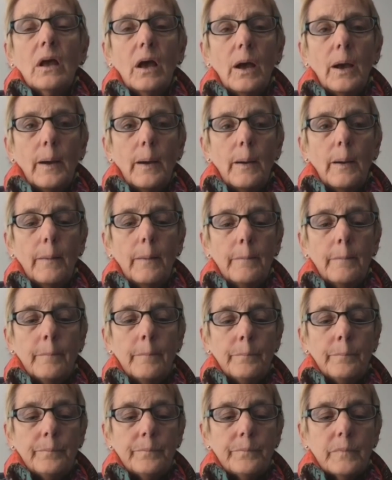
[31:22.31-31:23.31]

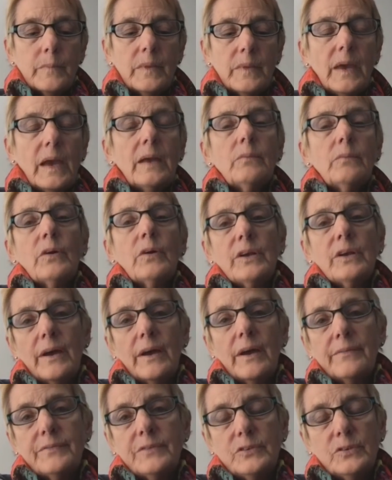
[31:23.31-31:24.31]
Um, then what you
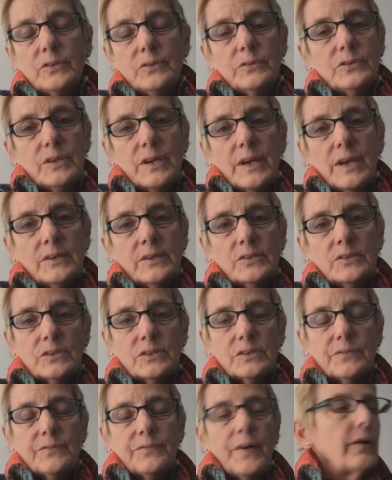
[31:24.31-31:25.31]
have to do is you can't
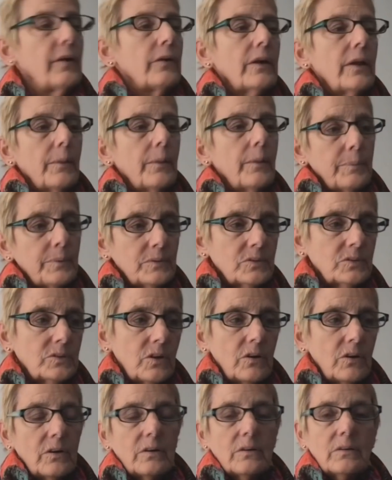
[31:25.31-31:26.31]
just fire it up and
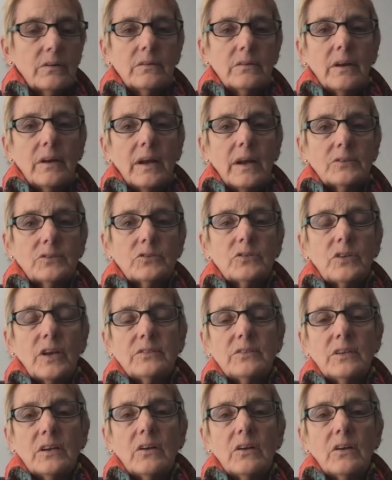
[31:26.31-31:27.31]
start
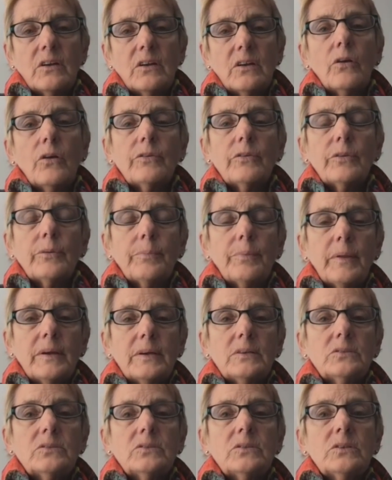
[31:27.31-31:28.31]
exercising it all over the
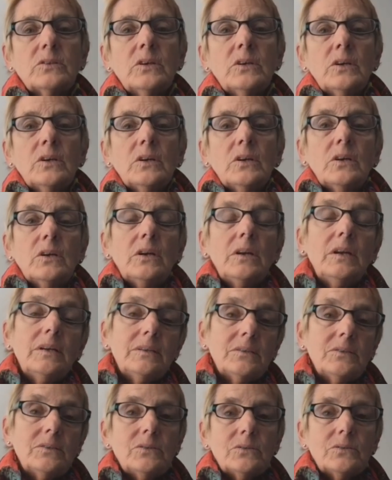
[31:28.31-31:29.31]
place. You
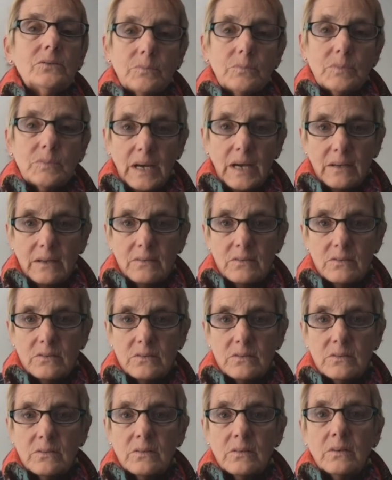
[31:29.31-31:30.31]
need to do some
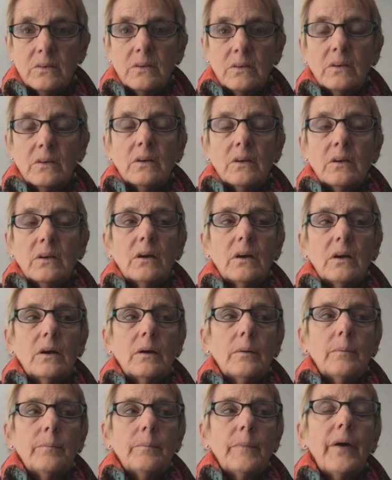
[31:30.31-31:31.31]
tests,
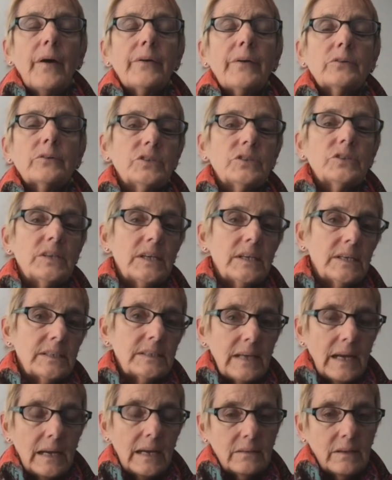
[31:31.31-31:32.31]
um, understand
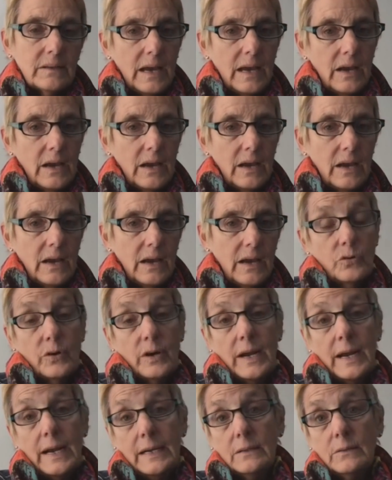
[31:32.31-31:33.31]
exactly how you
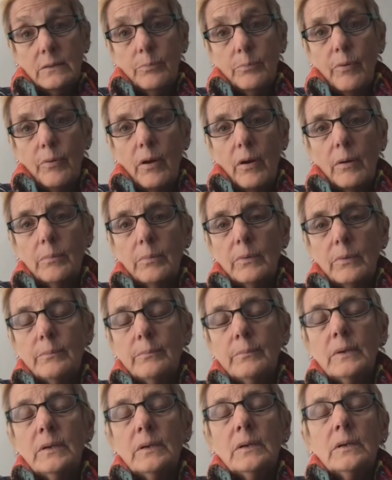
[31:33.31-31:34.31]
created the
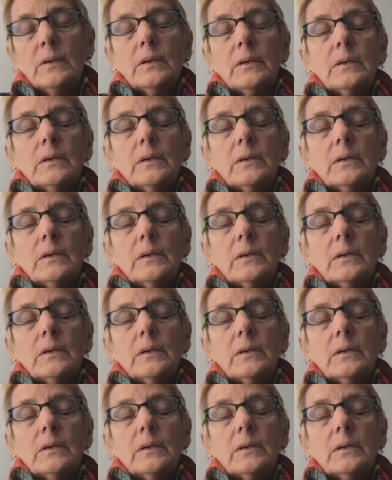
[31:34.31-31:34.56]
problem,